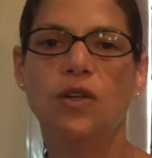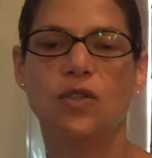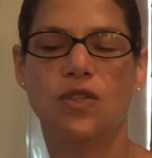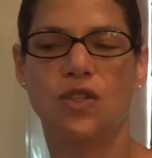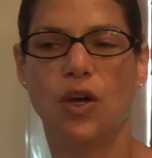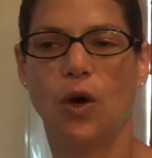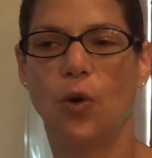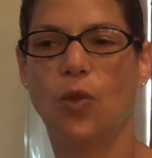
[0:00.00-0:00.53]

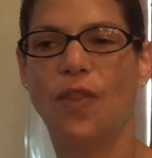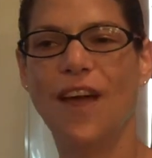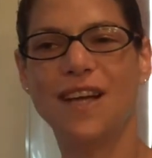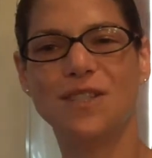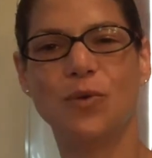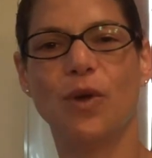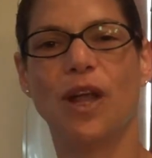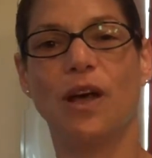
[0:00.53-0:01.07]
So
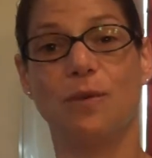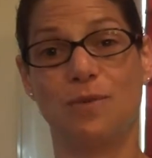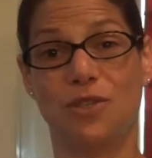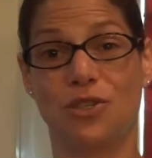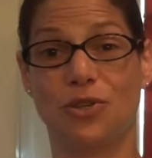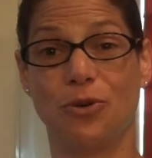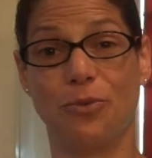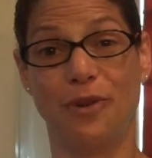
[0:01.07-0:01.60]
that's what helps
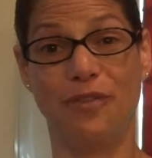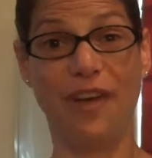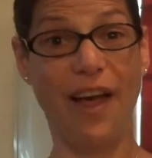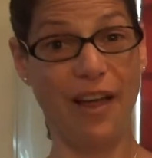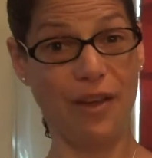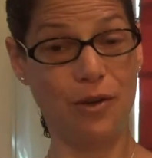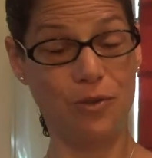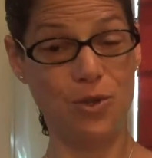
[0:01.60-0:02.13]
determine
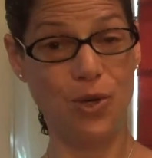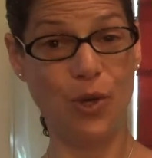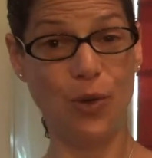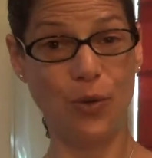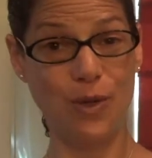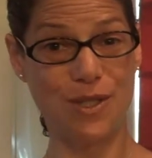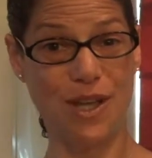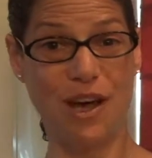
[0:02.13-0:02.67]
value too,
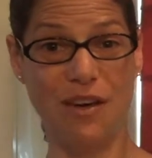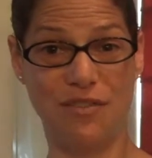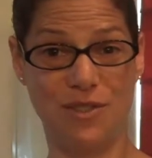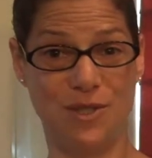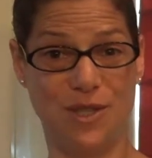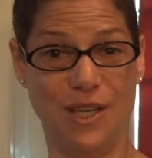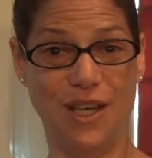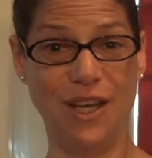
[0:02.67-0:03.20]
is
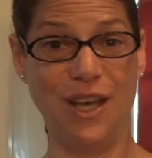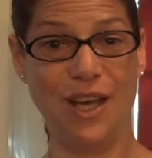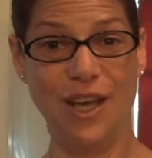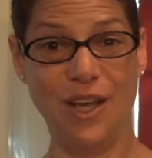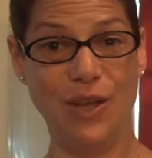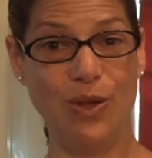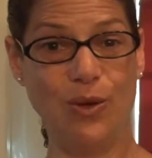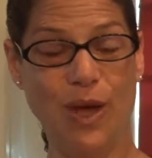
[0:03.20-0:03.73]
obviously
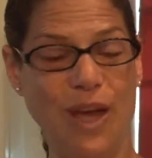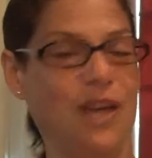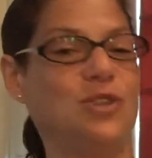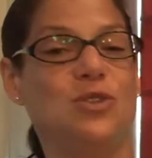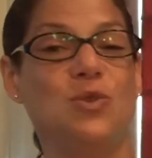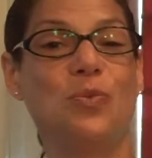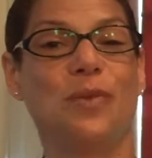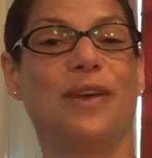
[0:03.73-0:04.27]
you can't
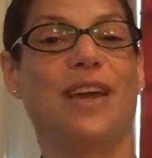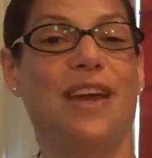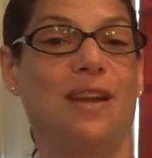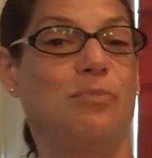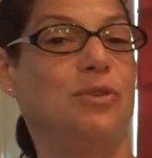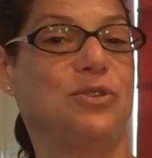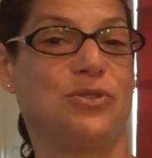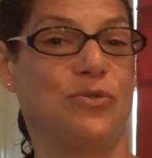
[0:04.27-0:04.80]
duplicate
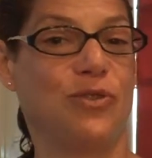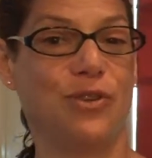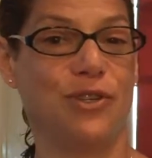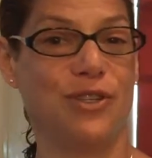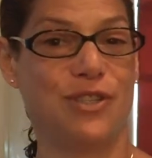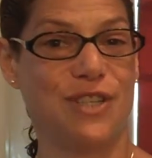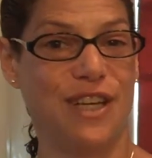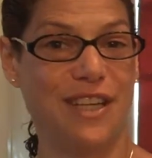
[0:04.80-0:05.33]
a piece of real
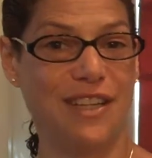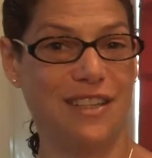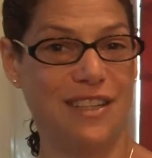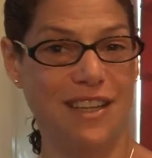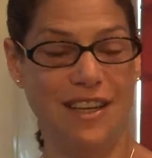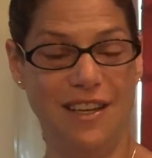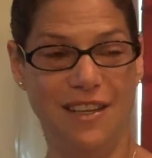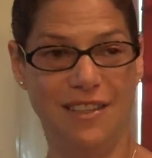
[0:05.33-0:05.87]
estate.
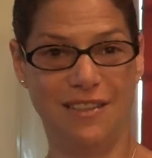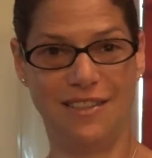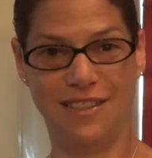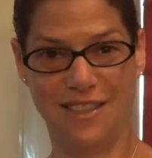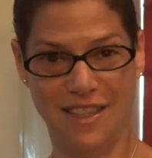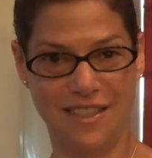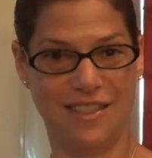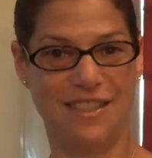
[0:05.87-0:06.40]
It
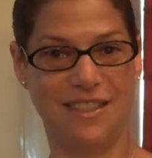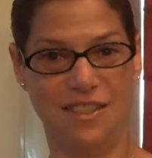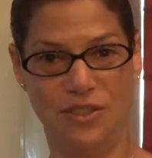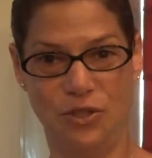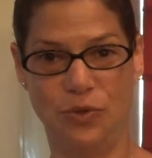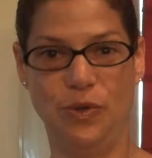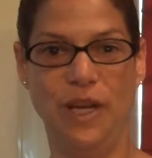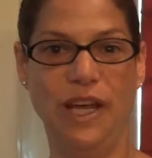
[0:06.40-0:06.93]
exists, it's
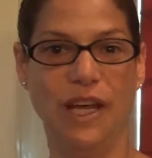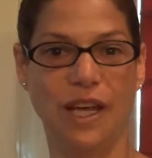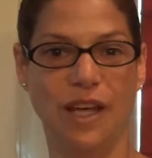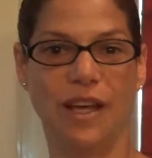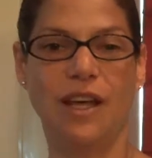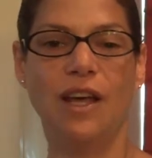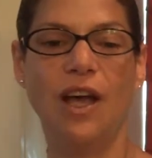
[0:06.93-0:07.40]
unique,